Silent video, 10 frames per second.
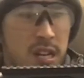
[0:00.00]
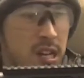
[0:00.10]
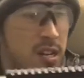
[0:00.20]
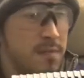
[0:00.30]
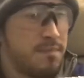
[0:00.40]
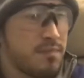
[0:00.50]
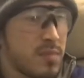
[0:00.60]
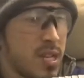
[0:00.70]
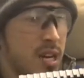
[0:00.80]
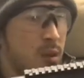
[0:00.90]
I
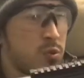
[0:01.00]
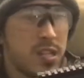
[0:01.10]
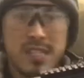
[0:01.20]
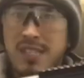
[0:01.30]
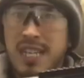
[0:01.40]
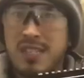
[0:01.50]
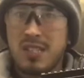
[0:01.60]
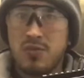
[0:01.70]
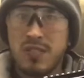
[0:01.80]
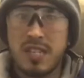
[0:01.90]
would like to take this
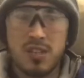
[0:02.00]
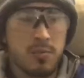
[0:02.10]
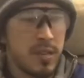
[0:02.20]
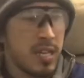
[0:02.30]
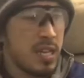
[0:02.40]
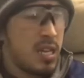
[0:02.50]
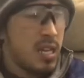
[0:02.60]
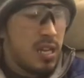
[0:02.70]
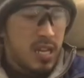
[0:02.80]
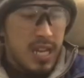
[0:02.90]
a CQB.
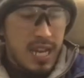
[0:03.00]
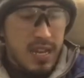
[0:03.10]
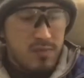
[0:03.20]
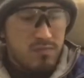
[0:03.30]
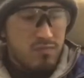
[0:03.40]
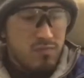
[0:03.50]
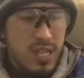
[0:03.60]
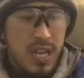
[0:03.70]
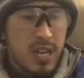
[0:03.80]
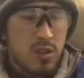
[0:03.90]
And
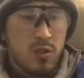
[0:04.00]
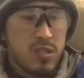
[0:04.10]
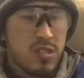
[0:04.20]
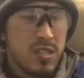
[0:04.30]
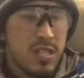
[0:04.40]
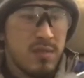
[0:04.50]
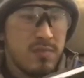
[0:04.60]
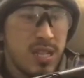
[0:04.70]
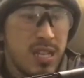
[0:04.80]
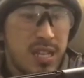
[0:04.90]
yeah, honestly,
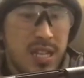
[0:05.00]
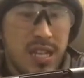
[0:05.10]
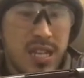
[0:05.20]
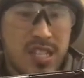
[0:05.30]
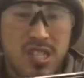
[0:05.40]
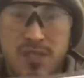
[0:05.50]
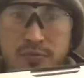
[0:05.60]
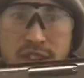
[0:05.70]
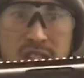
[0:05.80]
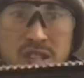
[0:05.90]
it's
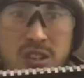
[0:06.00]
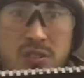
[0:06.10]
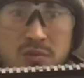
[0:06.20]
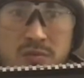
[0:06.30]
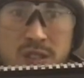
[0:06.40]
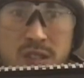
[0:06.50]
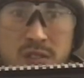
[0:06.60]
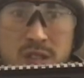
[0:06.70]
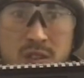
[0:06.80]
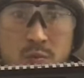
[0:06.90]
spring, so you know
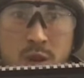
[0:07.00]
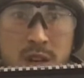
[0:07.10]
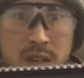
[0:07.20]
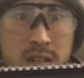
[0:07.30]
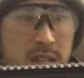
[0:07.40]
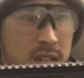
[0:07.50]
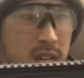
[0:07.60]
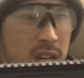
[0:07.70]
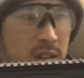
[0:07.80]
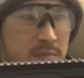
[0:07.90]
it's going to work.
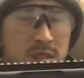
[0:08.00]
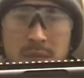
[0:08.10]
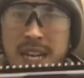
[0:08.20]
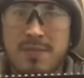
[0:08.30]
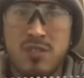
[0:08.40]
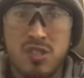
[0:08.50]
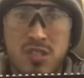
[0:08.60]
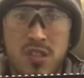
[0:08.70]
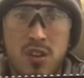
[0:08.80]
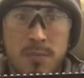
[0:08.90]
You might have to adjust
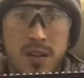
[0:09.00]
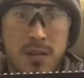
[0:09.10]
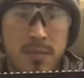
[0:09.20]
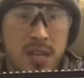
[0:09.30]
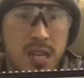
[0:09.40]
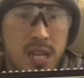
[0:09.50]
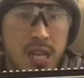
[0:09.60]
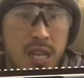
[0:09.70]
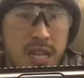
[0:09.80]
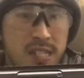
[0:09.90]
the hop up.
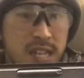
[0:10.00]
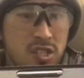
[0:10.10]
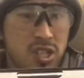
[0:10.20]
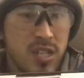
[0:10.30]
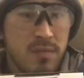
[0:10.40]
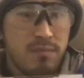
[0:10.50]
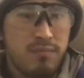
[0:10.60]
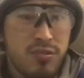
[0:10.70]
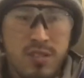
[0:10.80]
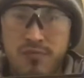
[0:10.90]
It's actually
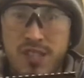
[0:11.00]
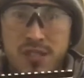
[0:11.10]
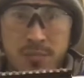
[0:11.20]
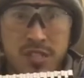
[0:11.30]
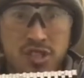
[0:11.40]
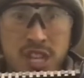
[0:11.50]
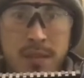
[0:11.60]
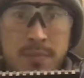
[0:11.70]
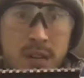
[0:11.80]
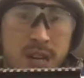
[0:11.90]
pretty reasonably
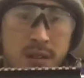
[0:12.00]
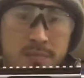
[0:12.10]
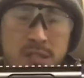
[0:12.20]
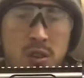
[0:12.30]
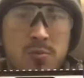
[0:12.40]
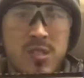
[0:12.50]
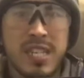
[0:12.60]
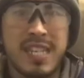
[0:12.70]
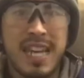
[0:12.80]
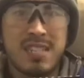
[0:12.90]
cheap. Obviously,
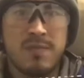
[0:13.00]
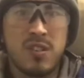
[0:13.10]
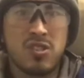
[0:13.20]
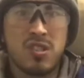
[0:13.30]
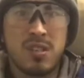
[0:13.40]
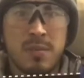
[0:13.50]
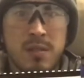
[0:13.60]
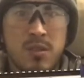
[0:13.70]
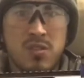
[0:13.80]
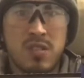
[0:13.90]
gas versions are going to be the
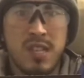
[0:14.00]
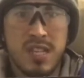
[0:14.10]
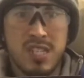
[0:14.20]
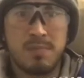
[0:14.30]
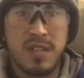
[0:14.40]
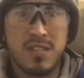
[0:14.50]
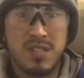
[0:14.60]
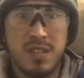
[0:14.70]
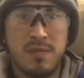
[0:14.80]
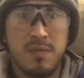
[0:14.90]
most expensive.